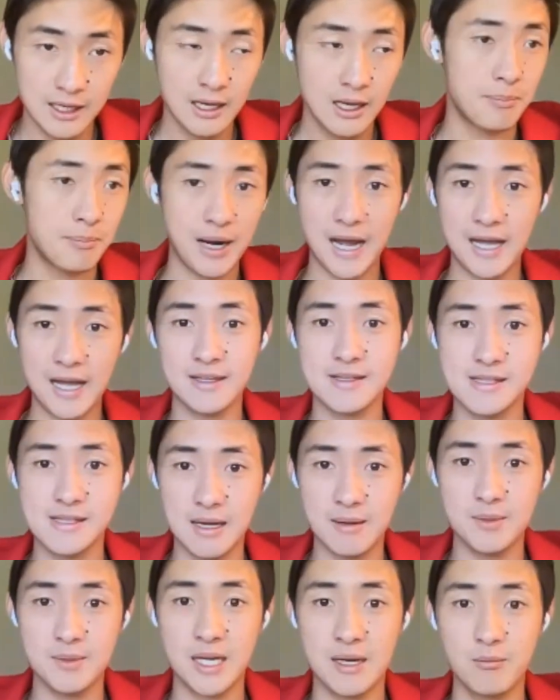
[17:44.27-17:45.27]
But at the
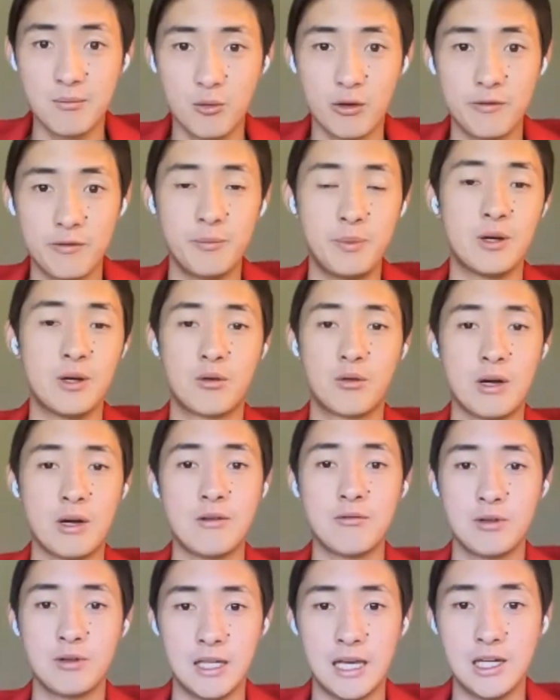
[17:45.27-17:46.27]
same time, we built great
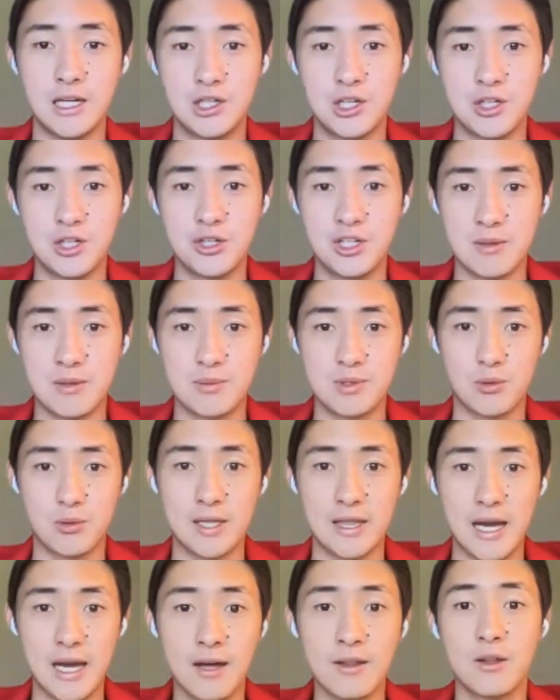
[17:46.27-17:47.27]
relationships
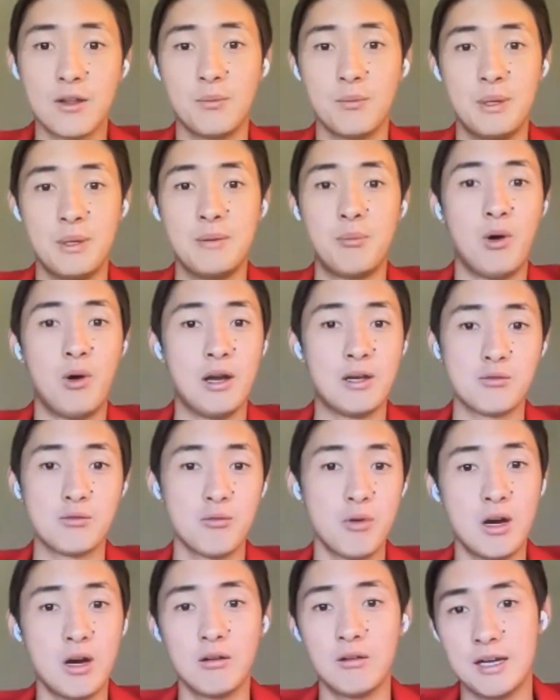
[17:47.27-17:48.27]
with other people as
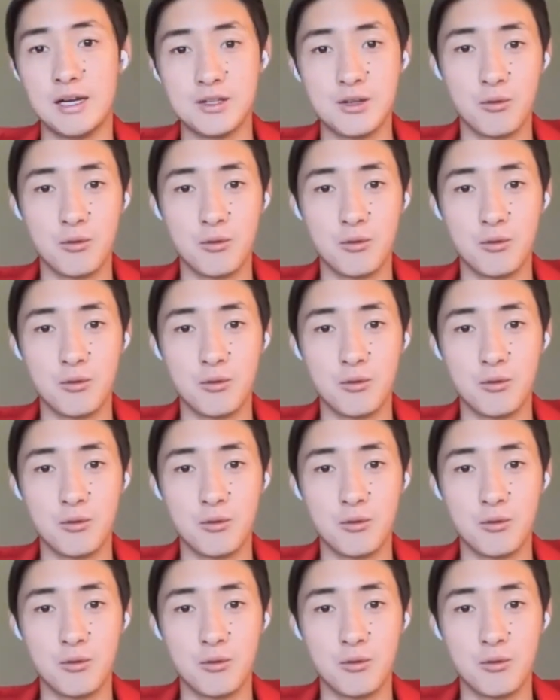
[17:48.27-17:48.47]
well, right?